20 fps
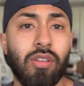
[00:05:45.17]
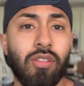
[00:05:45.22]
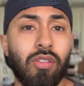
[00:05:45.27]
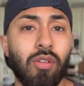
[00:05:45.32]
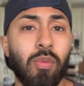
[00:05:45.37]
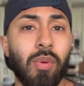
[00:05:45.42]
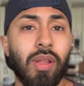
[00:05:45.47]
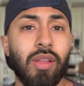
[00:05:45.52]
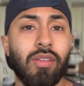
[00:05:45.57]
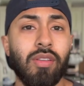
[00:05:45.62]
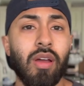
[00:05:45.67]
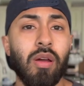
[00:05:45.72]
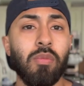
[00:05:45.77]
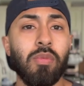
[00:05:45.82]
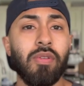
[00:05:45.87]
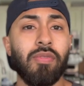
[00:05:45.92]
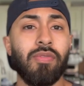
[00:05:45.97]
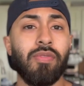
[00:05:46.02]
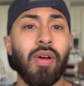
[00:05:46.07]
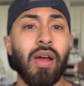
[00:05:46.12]
So by the time
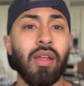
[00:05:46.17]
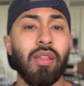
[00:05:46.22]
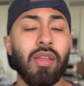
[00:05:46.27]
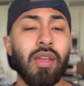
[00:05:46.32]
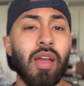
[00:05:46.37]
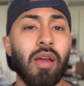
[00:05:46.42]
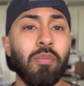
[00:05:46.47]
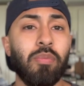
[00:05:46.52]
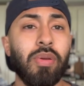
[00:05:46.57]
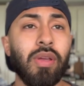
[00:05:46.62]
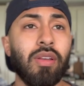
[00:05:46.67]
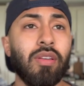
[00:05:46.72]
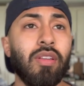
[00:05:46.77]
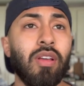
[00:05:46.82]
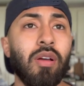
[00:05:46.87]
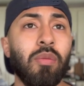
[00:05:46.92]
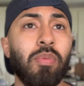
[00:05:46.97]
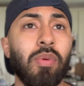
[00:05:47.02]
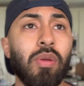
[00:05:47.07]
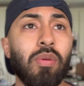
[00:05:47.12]
we finally got picked
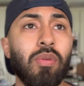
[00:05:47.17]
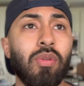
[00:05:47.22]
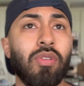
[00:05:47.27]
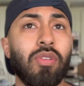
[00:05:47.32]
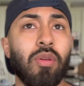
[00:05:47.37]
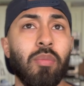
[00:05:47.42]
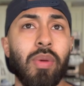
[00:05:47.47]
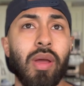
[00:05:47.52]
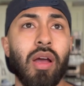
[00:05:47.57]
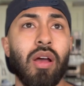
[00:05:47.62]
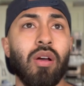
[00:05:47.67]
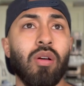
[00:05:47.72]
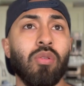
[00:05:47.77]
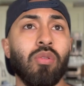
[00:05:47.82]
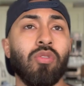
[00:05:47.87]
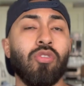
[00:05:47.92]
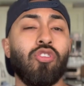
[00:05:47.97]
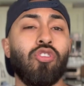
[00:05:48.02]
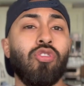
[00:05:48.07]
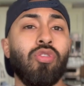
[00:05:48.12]
up, it was
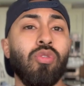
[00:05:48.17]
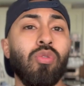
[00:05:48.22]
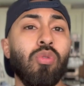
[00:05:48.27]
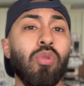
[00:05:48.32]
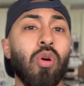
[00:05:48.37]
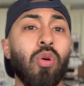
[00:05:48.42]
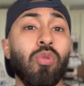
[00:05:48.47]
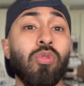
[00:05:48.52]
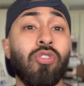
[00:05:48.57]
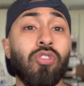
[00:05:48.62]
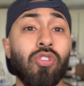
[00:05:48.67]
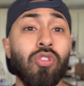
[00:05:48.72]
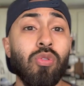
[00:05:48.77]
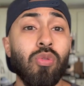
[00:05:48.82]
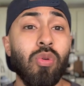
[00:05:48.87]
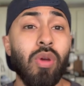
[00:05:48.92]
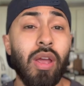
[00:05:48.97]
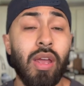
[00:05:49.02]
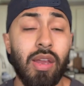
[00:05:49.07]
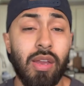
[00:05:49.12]
about two oh
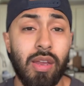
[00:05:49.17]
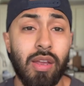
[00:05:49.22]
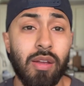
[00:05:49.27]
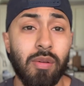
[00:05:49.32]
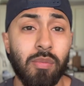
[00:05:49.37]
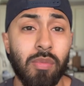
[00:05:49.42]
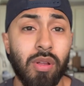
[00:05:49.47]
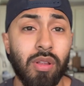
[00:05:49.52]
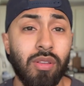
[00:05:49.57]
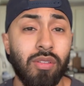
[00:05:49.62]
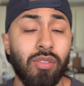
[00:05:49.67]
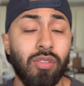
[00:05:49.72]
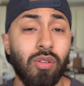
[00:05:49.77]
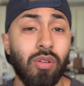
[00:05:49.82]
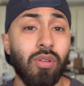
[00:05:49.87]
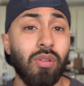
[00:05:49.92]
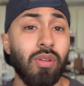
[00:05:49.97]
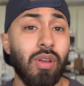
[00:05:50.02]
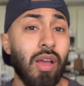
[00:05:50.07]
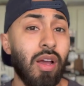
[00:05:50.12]
two a m
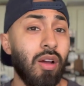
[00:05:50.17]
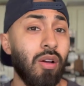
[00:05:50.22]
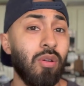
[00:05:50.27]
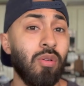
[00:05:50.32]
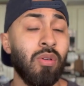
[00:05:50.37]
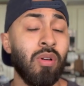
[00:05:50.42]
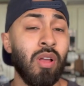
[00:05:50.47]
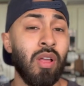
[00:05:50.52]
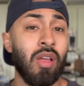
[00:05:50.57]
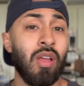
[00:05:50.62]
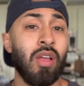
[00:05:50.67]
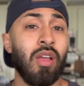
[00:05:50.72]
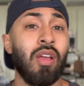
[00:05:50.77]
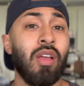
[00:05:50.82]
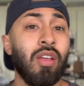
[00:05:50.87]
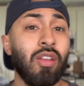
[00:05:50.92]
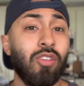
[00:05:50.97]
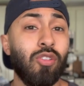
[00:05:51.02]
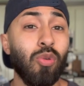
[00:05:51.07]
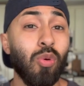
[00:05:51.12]
So now
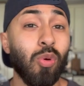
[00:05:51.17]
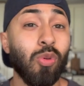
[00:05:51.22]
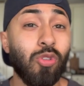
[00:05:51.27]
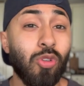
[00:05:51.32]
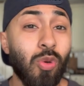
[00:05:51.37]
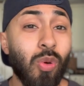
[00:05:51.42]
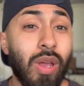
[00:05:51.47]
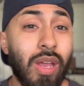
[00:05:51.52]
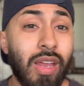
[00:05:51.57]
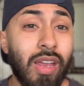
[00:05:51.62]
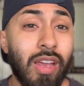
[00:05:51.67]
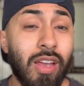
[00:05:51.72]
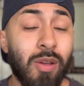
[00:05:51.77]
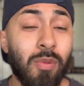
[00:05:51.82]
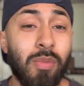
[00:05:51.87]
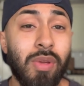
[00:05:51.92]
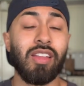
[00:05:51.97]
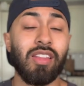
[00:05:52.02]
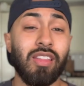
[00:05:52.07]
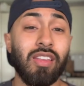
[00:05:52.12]
two oh two a
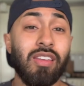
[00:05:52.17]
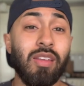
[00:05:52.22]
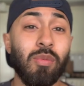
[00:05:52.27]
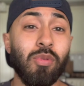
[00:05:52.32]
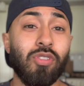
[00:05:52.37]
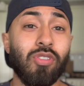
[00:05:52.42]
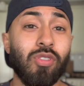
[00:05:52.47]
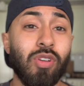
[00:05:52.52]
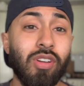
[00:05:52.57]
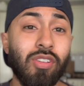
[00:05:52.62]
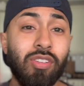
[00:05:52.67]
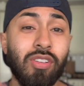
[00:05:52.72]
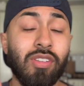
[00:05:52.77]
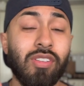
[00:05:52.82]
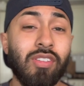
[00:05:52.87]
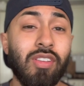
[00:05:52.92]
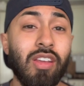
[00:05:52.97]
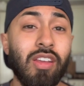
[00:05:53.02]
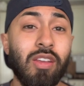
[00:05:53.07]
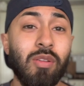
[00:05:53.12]
m the demonstration's
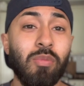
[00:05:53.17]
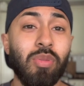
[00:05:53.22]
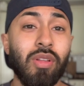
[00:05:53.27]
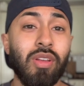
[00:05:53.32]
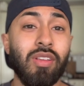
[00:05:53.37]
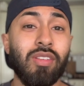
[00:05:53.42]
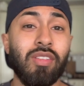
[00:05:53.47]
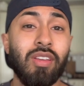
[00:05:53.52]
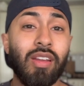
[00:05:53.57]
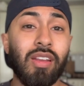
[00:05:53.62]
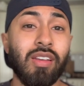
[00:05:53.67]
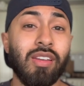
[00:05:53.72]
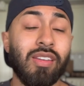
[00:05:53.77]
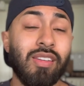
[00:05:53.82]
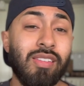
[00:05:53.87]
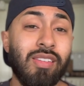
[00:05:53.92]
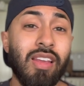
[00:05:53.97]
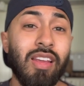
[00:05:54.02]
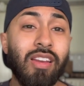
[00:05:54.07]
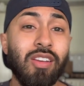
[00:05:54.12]
taking place
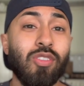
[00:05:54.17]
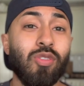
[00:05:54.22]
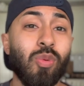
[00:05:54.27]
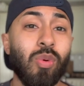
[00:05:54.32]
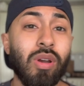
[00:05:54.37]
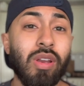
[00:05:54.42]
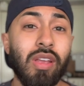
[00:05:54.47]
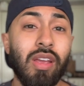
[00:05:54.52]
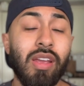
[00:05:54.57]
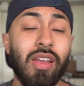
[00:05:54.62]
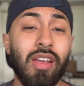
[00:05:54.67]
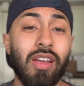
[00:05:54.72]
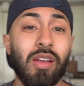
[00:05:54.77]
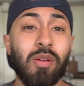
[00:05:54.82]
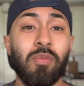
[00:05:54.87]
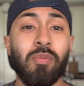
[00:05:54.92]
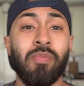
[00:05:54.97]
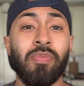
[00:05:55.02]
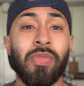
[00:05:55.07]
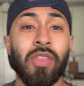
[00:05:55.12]
at ten twenty a
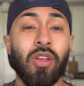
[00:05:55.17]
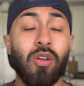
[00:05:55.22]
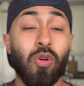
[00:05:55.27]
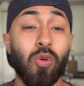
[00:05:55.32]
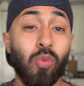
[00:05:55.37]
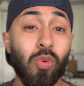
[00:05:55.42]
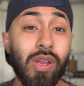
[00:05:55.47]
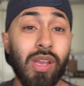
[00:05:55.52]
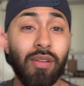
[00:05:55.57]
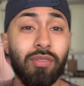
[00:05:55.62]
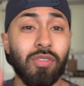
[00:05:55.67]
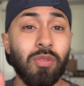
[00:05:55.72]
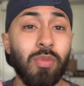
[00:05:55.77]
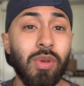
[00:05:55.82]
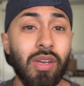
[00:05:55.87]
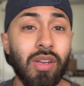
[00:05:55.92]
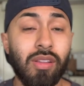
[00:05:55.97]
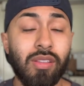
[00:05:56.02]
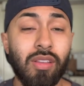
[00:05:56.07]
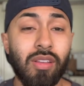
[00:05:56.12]
m or we have to
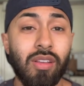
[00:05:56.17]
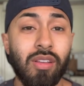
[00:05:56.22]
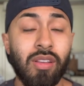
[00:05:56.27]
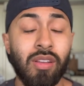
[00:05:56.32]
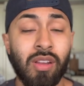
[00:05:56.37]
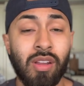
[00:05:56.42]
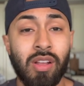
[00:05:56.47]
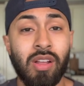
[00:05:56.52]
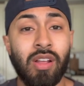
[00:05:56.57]
meet at the,